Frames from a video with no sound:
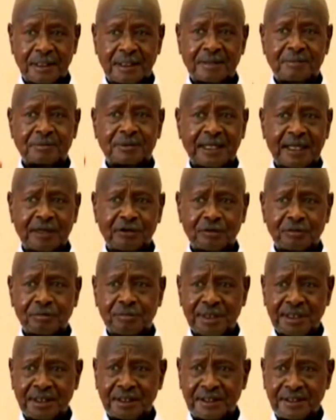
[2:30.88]
And I'm tired
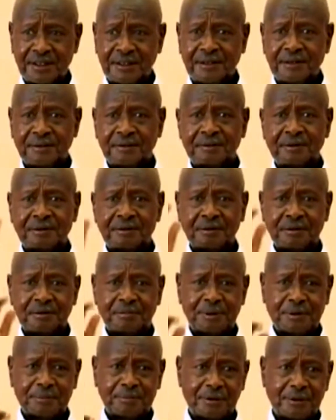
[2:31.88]
of begging
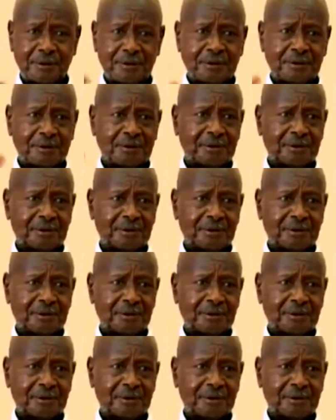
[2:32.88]
people.